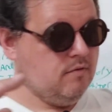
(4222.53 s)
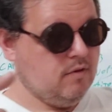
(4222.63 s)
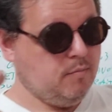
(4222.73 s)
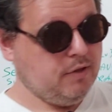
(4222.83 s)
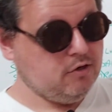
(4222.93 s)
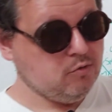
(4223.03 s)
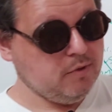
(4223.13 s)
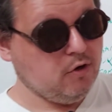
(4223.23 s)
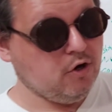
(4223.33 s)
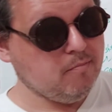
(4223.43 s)
the players will be
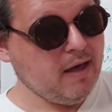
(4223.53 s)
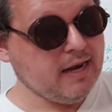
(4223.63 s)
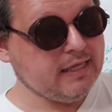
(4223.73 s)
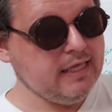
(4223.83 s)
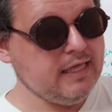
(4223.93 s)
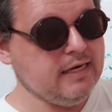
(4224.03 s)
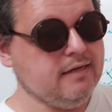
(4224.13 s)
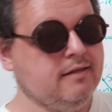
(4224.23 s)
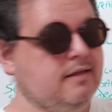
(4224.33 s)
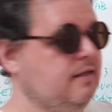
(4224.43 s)
heard about again,
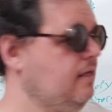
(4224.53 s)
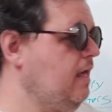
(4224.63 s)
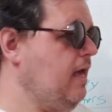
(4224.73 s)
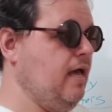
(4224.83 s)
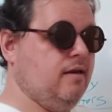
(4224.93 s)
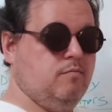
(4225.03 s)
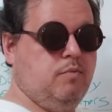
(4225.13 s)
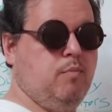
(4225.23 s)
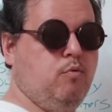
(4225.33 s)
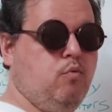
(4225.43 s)
and
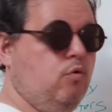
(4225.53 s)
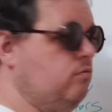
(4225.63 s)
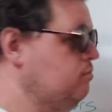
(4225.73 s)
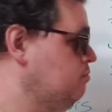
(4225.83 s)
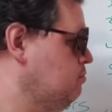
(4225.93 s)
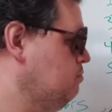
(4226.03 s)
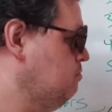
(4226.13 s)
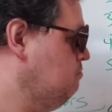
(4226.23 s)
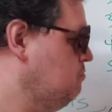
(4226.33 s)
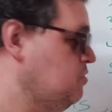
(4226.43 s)
people will
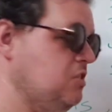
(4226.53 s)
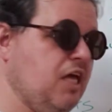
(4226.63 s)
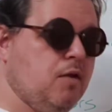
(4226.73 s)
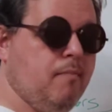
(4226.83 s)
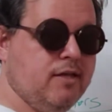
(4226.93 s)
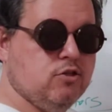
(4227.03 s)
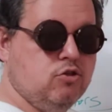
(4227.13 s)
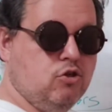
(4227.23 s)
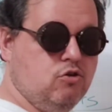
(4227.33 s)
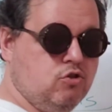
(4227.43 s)
send
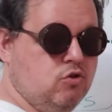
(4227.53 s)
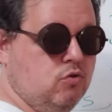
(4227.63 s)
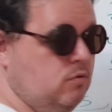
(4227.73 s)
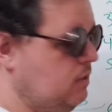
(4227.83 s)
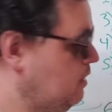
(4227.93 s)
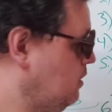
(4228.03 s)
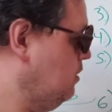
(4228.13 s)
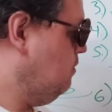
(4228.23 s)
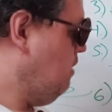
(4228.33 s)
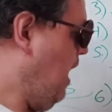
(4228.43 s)
messengers to
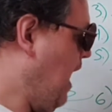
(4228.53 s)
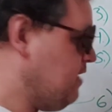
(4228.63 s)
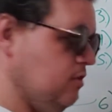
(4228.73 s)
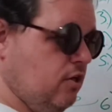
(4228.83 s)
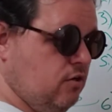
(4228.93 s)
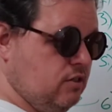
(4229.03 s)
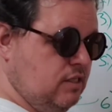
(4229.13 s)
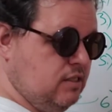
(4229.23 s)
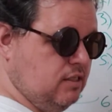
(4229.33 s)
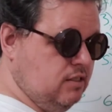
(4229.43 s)
ask their
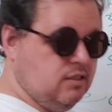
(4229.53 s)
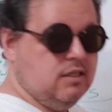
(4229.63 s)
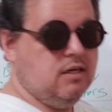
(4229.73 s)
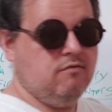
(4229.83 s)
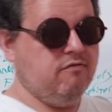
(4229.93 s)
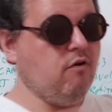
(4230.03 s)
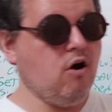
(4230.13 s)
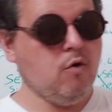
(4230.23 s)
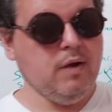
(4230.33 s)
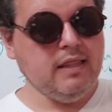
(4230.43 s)
assistance in
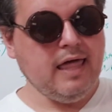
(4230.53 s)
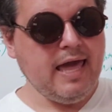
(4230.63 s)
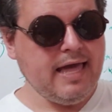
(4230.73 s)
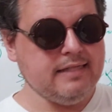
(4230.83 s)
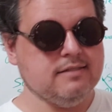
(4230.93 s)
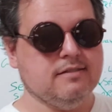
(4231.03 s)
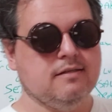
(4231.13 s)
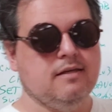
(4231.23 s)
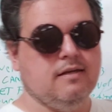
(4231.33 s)
faraway lands.